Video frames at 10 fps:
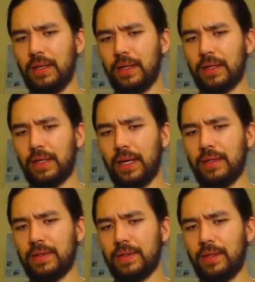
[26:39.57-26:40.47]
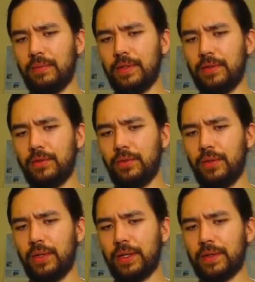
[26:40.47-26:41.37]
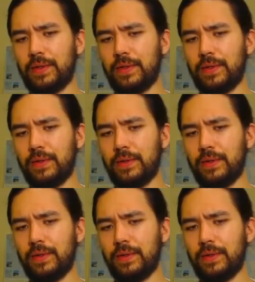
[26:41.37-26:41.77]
Can this come to Duel Links?